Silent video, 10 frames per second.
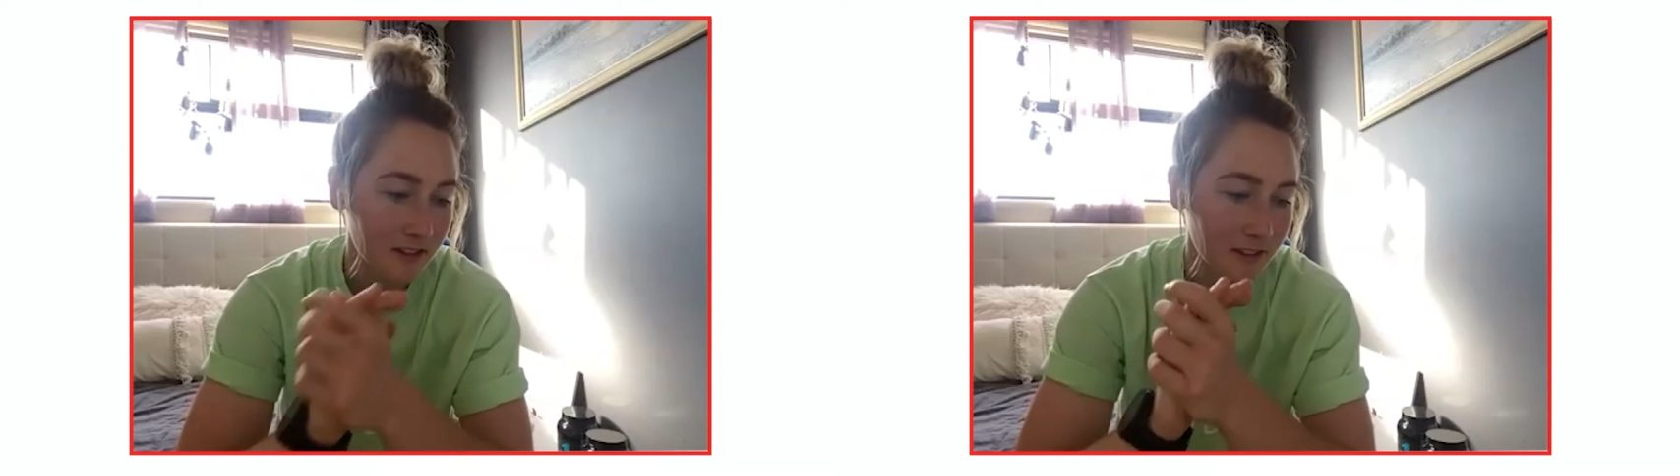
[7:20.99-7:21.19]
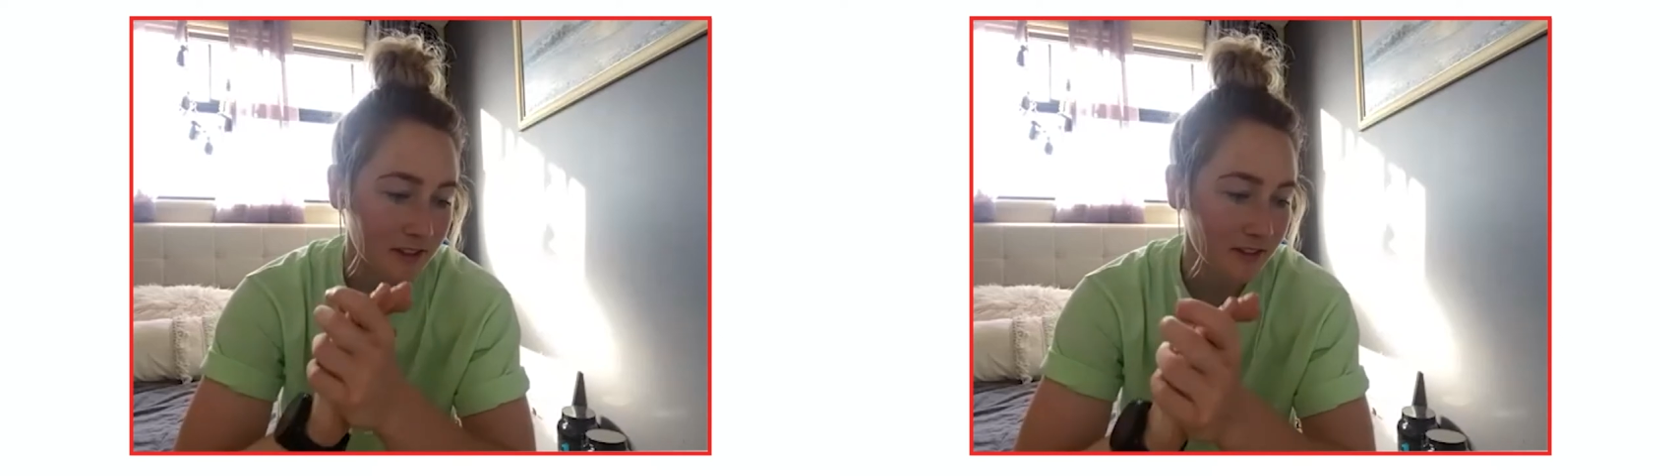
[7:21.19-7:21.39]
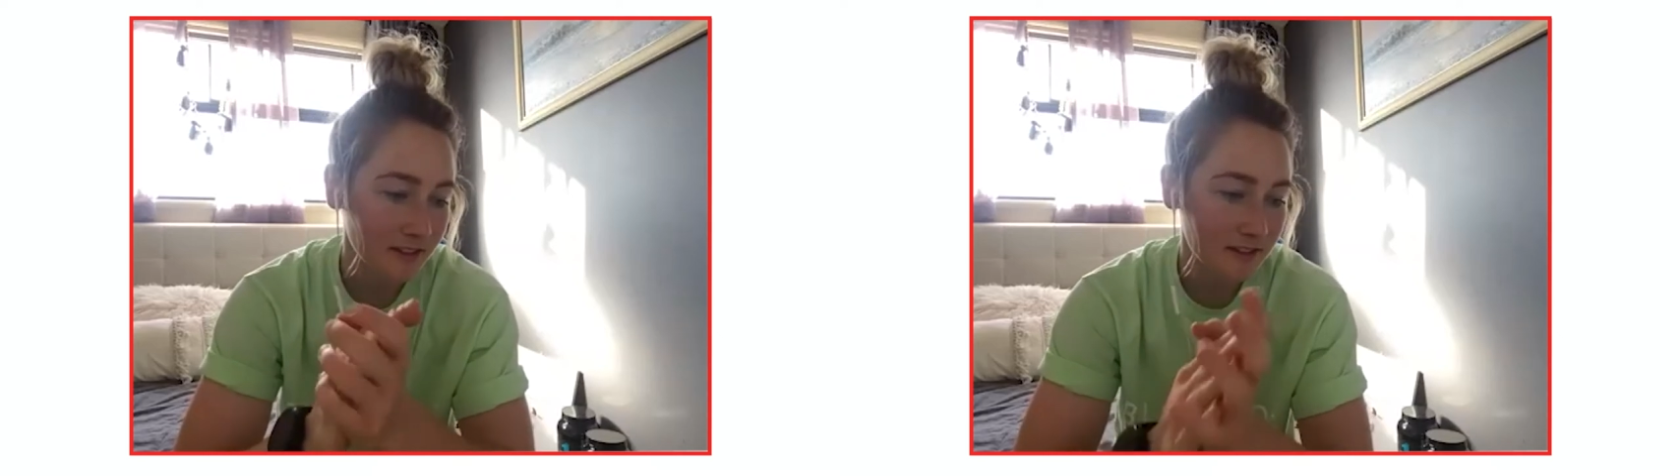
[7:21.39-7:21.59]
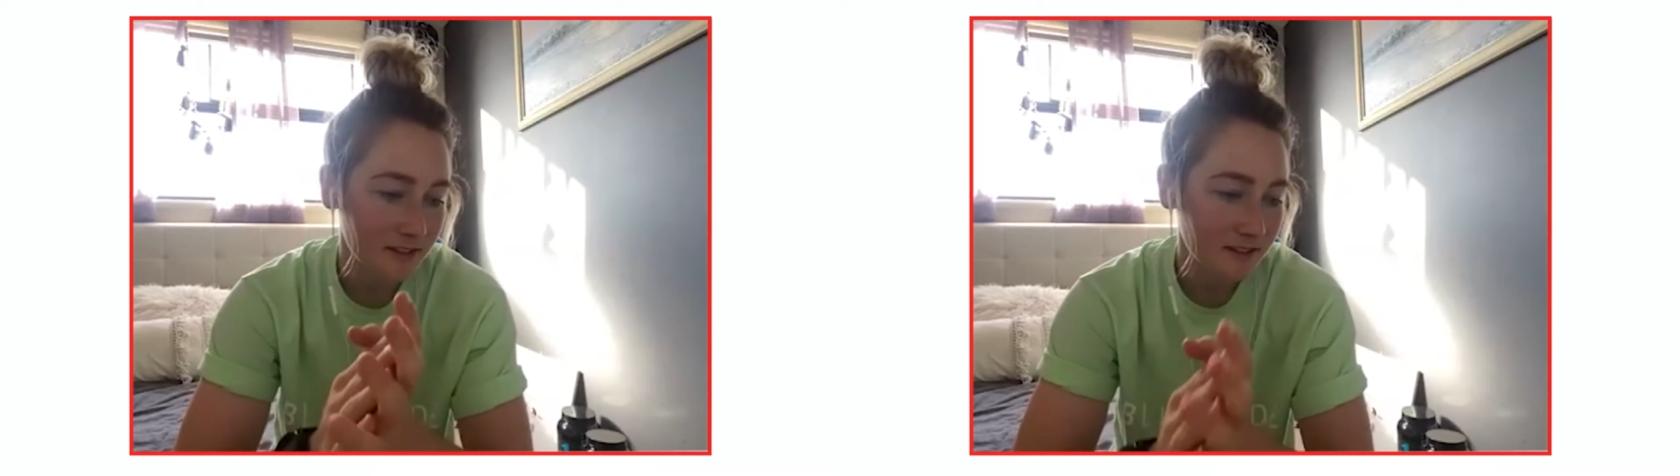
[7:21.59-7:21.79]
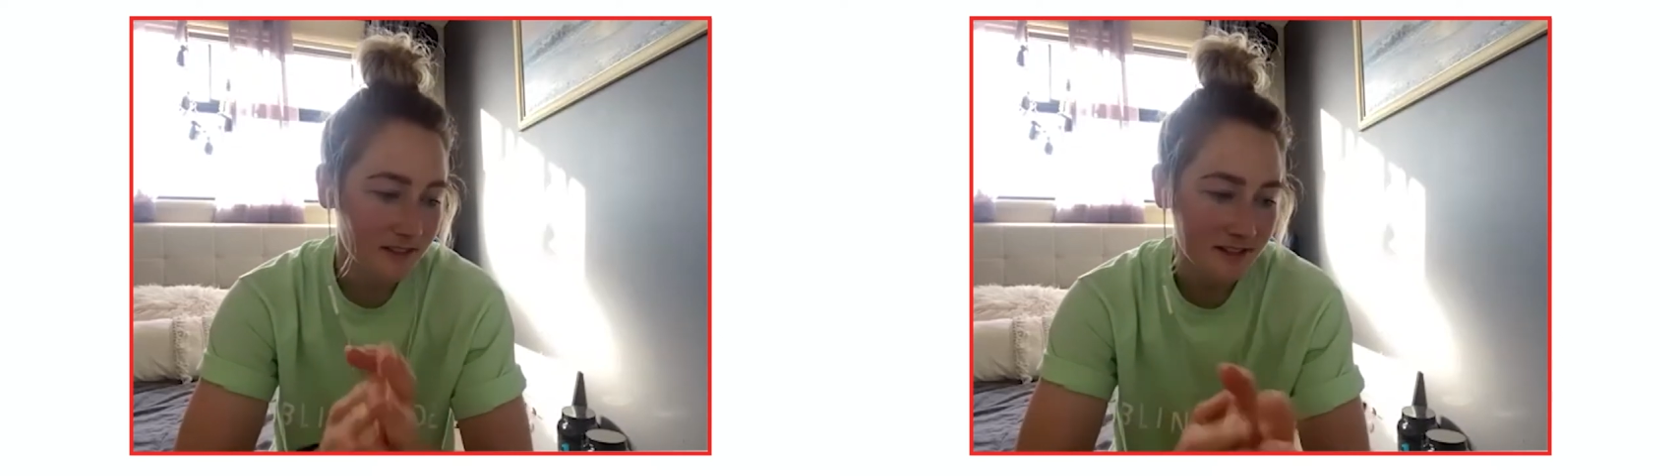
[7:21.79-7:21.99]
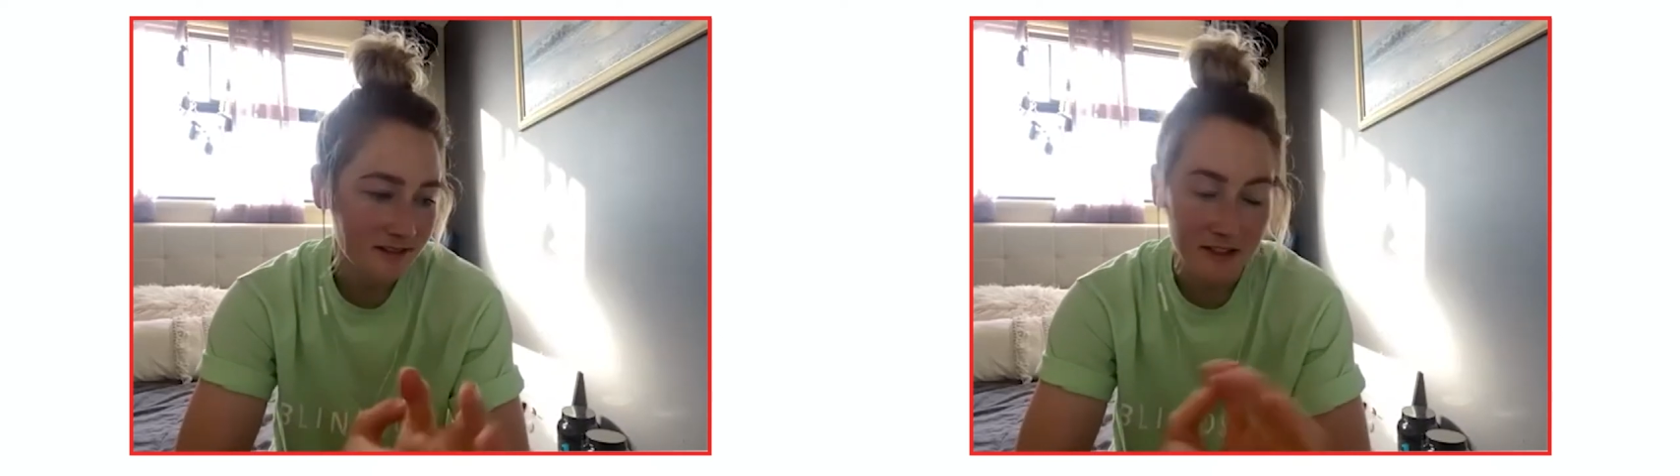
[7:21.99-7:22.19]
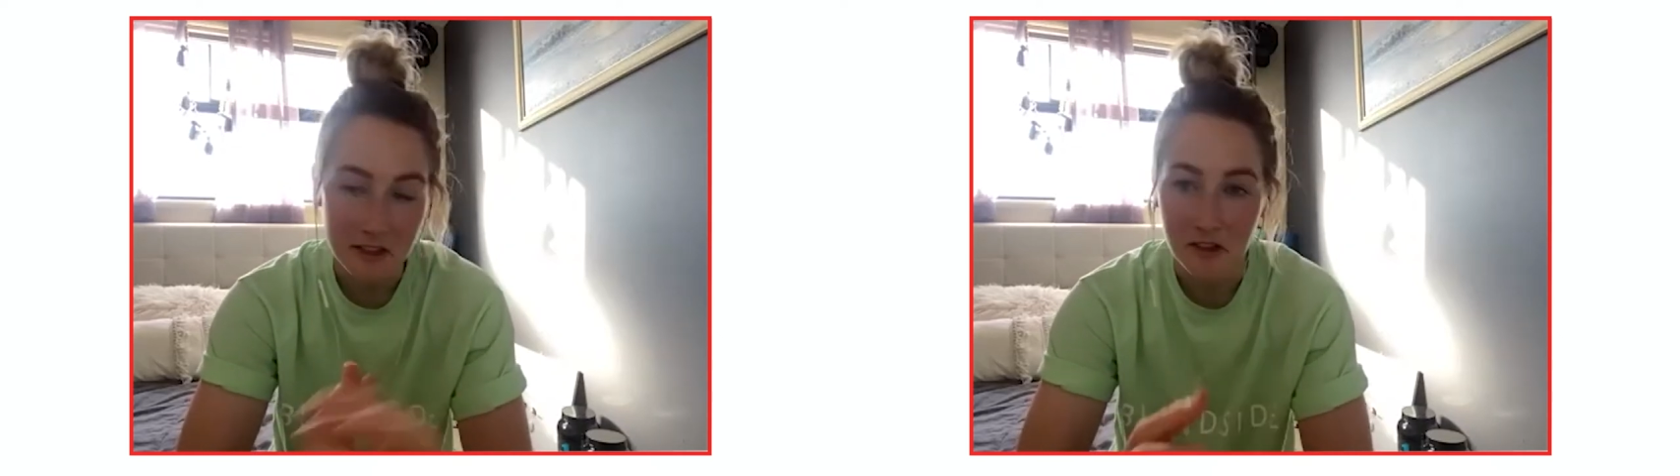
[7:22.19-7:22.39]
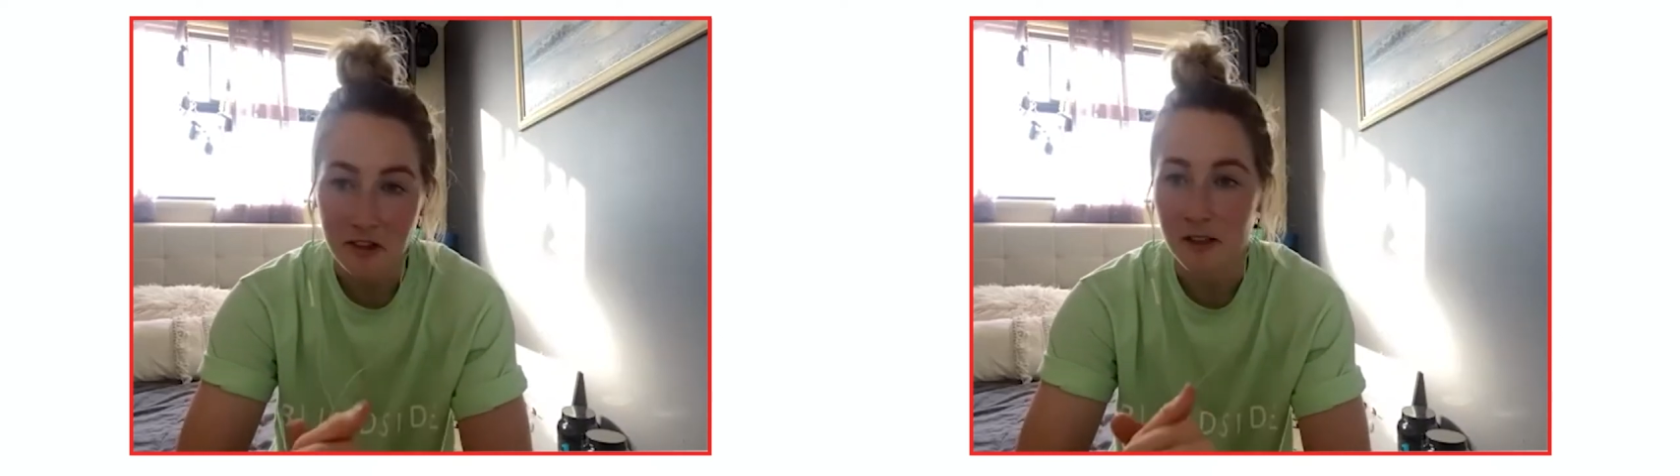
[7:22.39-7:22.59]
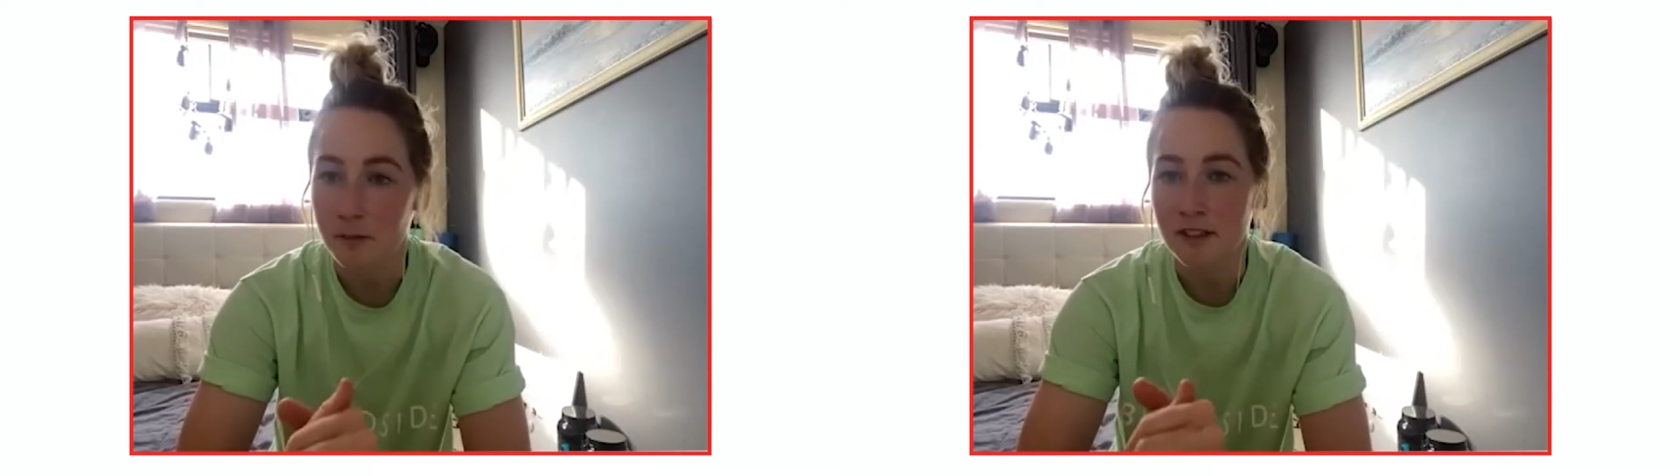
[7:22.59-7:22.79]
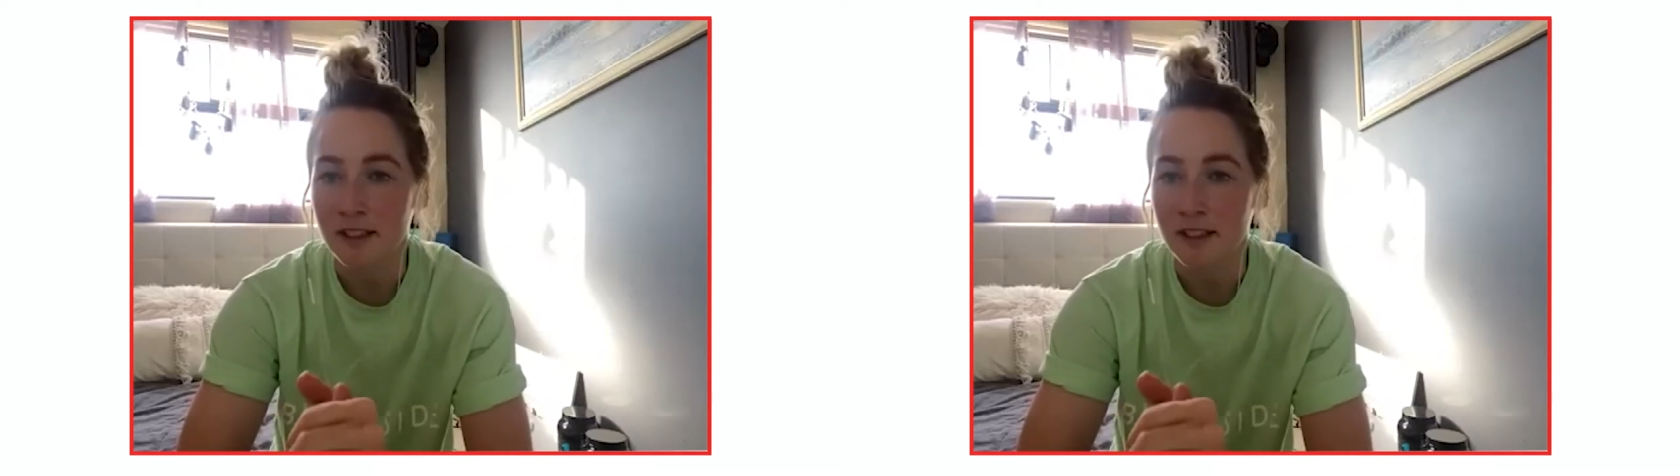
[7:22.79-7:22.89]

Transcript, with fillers: they, they're incredible.